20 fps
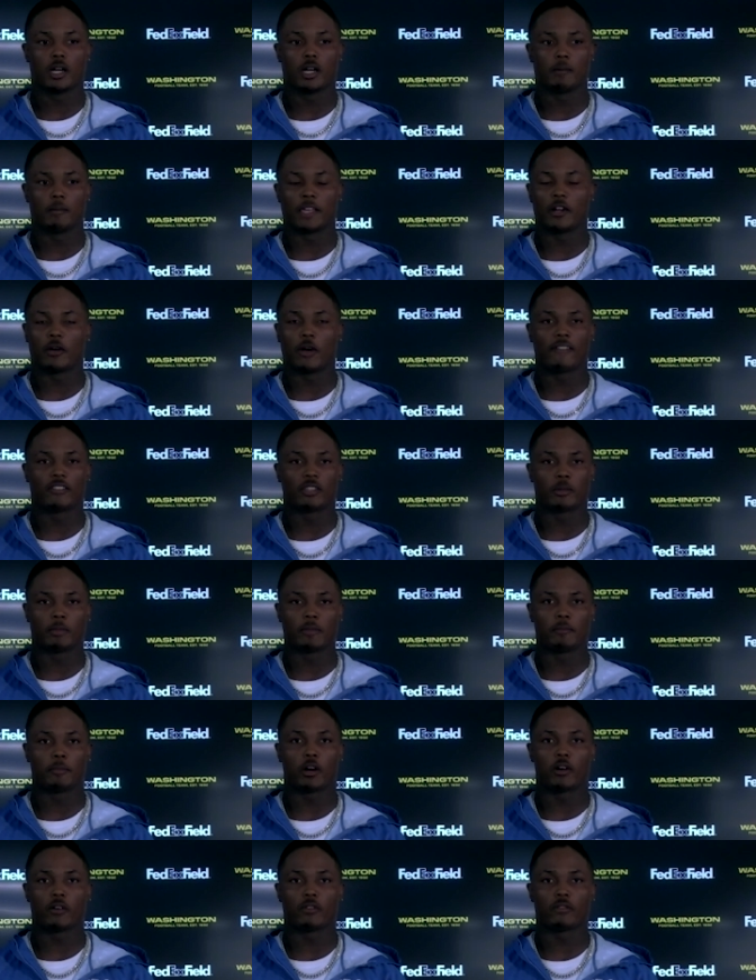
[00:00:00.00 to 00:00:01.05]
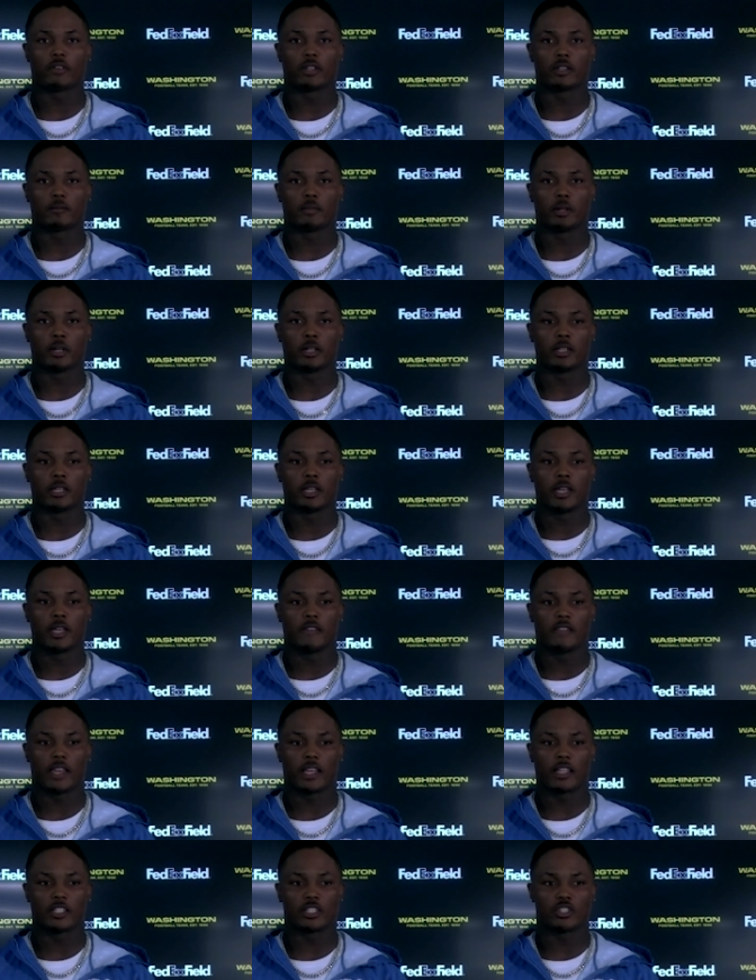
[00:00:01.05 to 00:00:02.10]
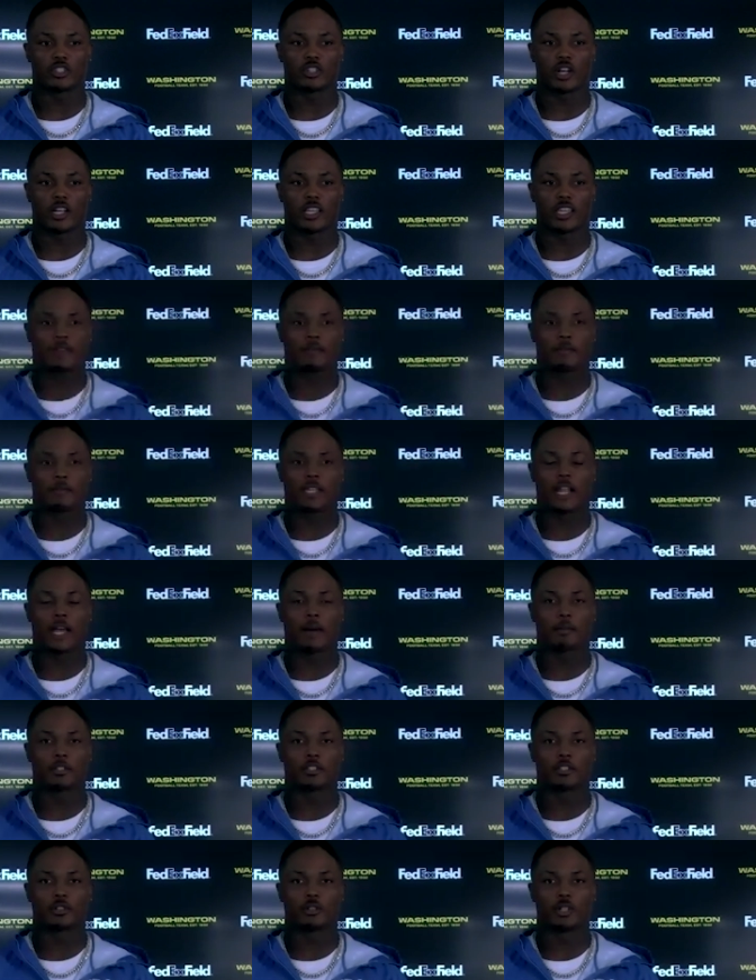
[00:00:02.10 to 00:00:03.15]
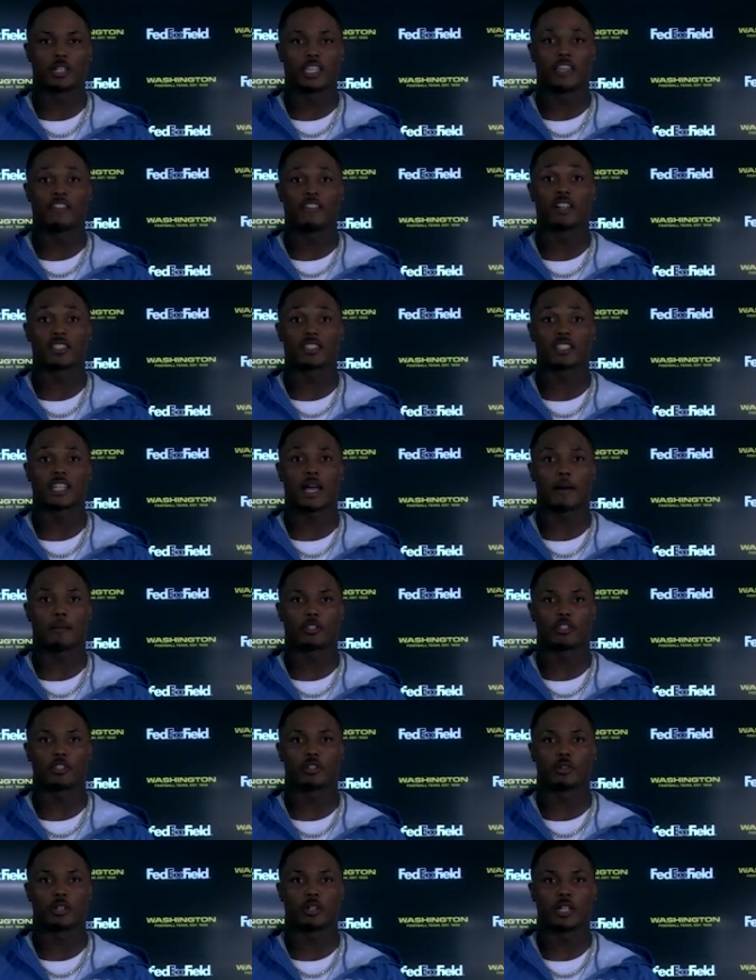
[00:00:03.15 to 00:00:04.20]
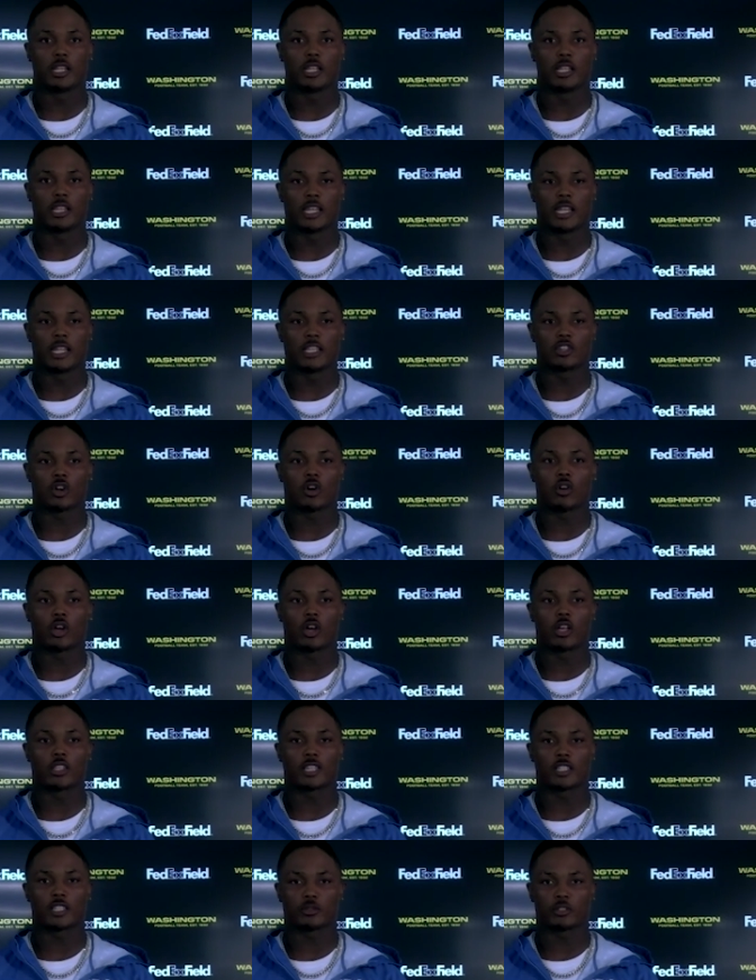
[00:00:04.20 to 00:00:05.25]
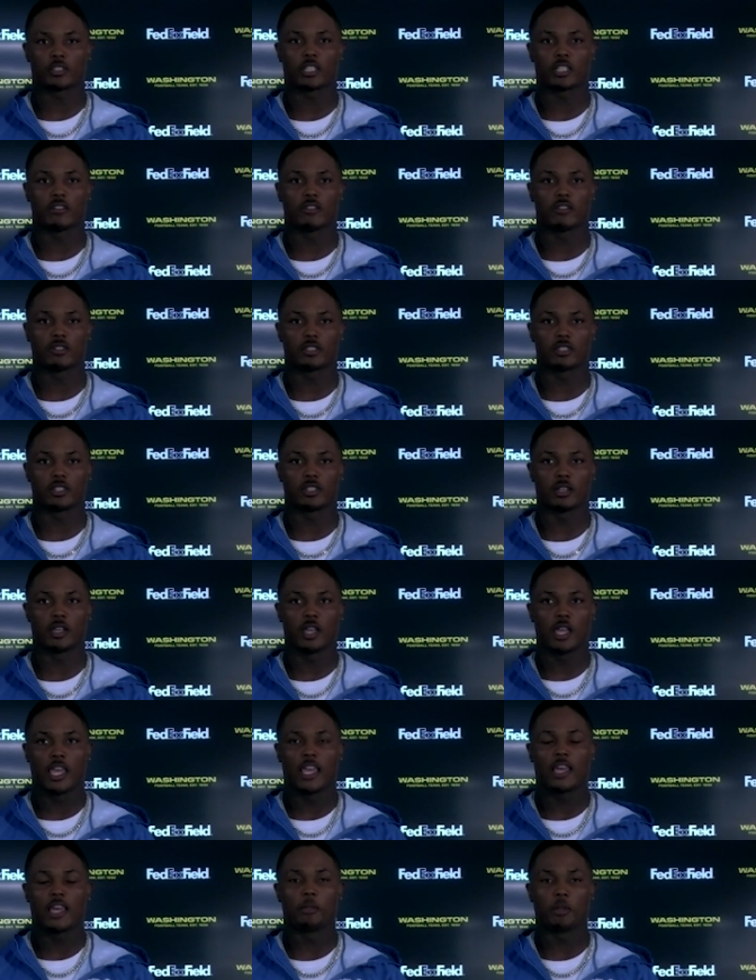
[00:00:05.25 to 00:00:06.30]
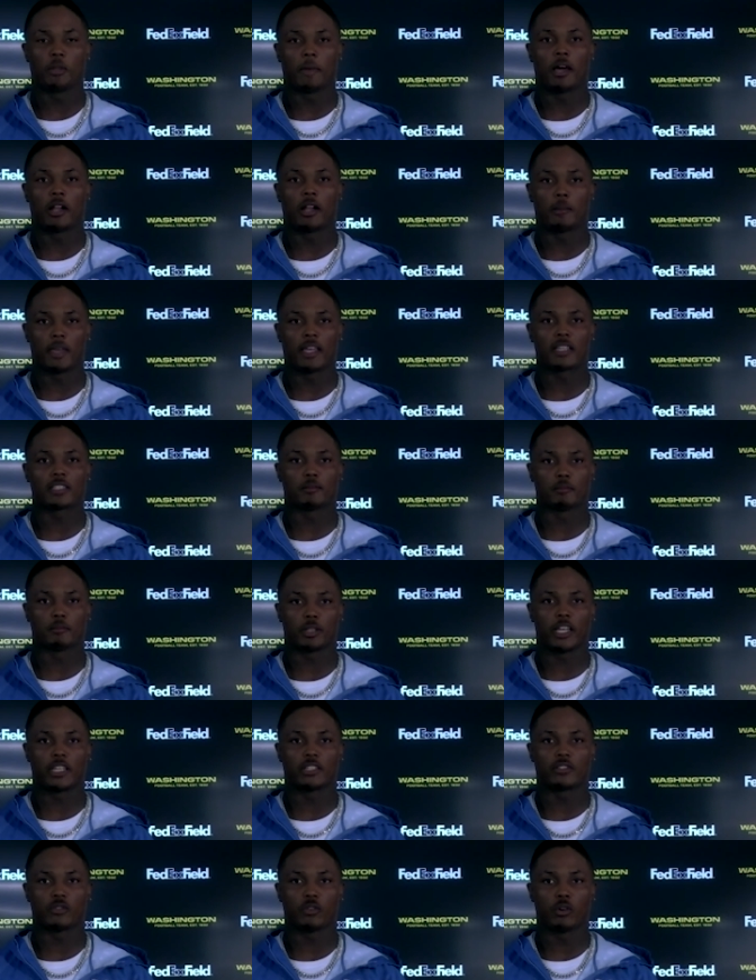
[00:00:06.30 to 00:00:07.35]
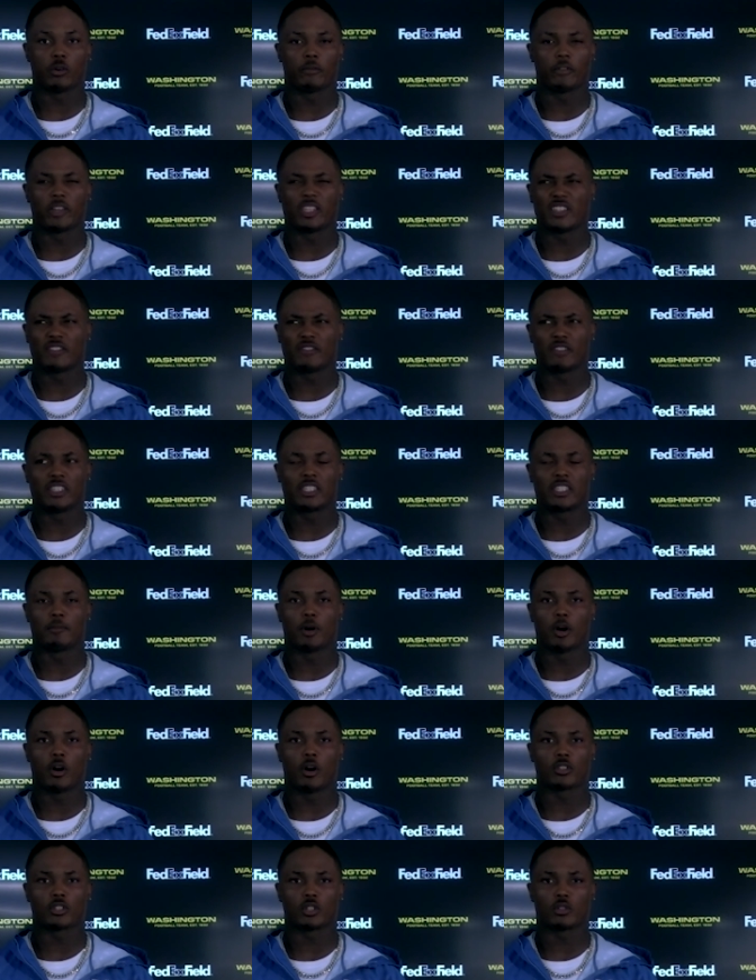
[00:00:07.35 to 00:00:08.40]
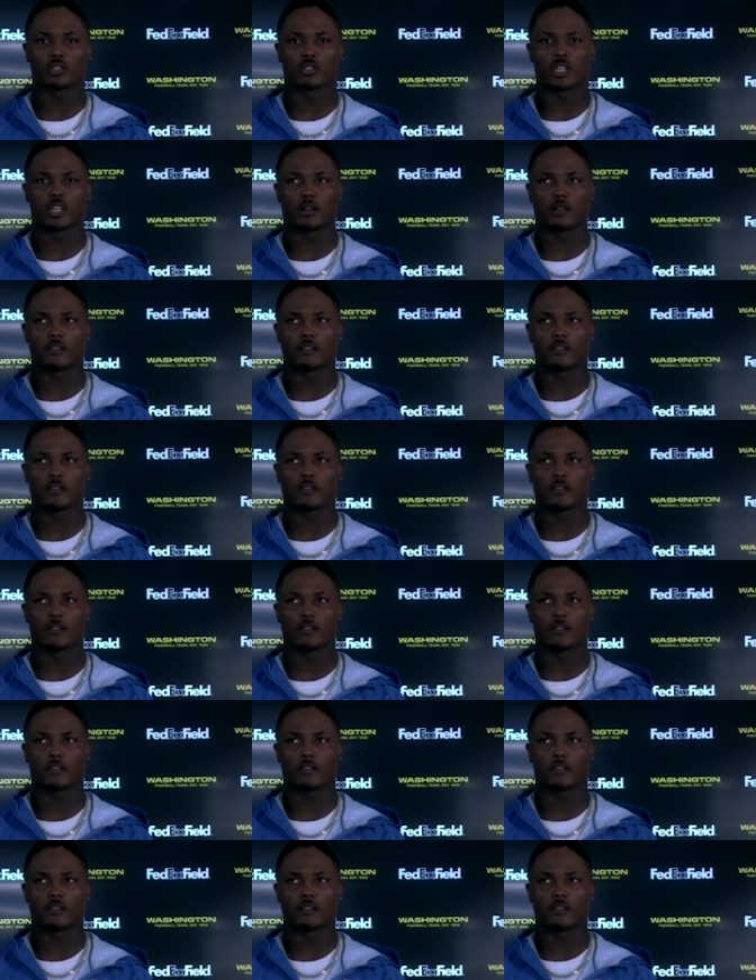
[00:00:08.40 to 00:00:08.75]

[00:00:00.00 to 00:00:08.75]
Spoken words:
They don't have to be perfect, but they could just try to give me an opportunity, give us an opportunity. Then it's on us as receivers to help them out and make some plays for them. 50-50 balls, those